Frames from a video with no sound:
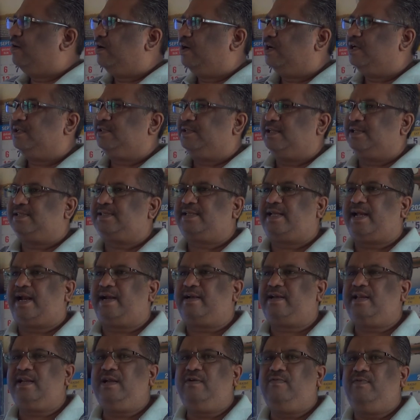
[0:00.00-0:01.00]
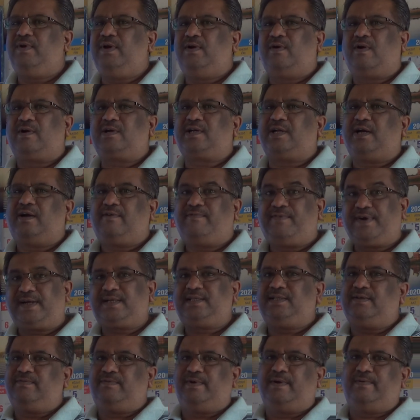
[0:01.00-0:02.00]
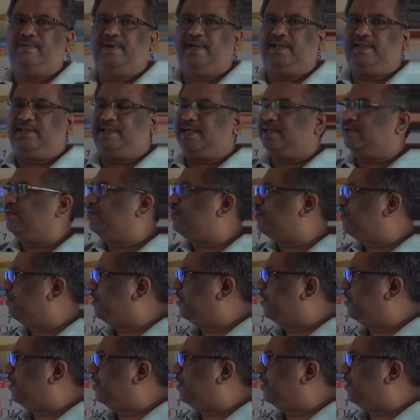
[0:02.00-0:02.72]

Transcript: the scattering will not affect the wavelength, that you should